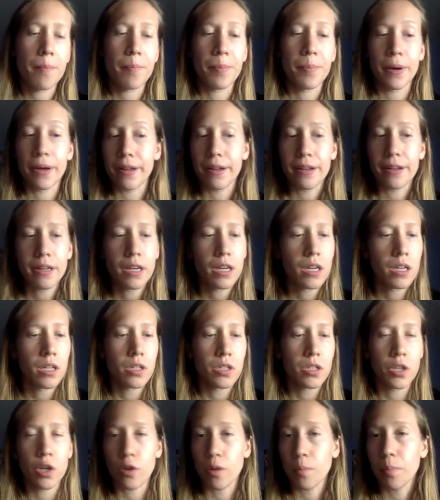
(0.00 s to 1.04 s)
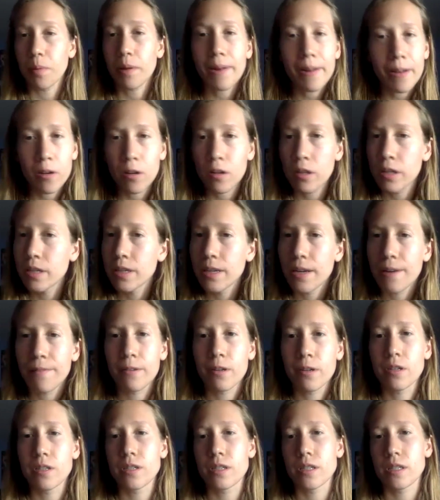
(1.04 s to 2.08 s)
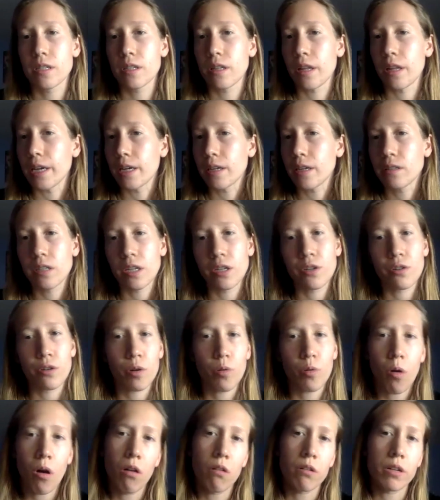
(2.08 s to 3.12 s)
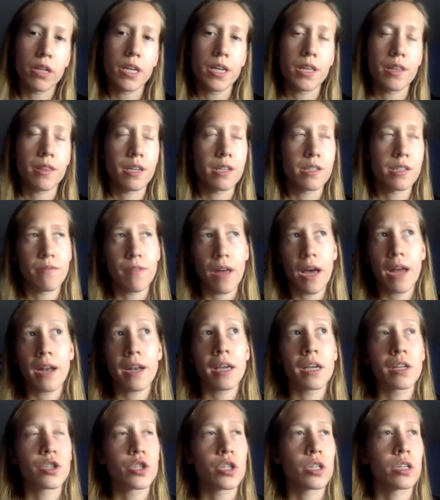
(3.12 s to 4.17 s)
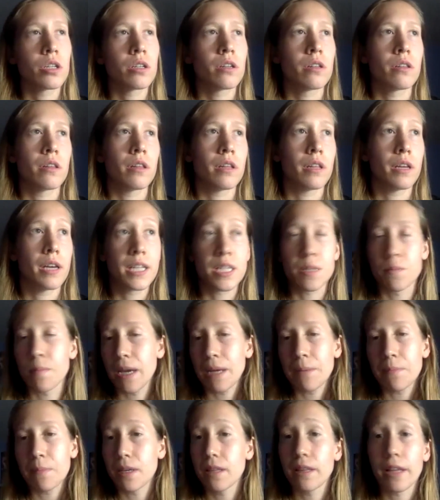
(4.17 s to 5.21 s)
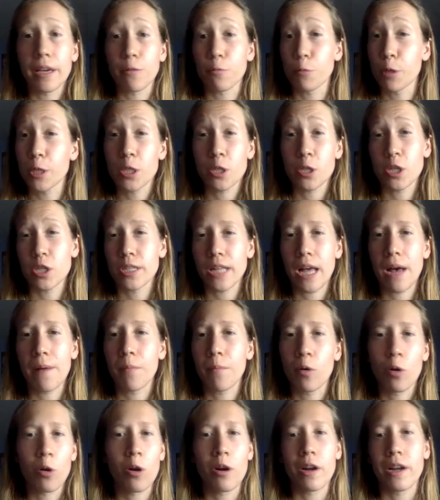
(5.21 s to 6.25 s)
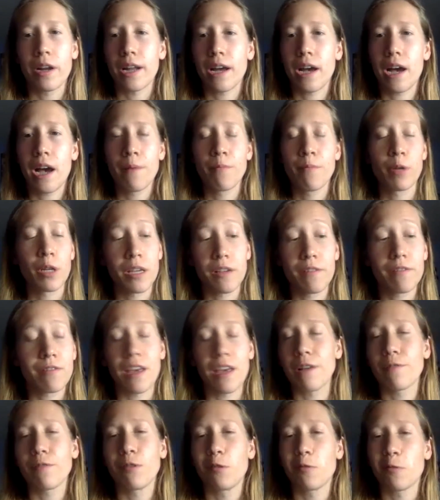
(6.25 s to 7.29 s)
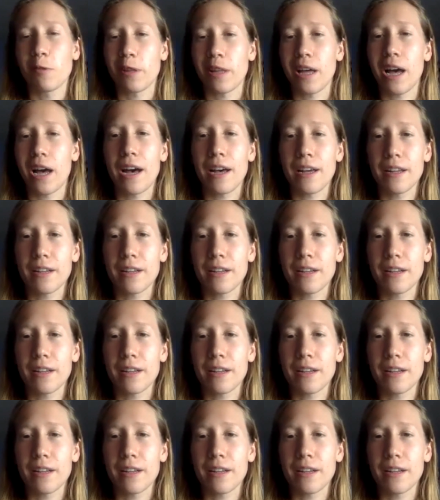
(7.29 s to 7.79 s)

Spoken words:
but the political endeavors, like gender equality, things of that nature. It's made me like research that more, and I'm really thankful for that.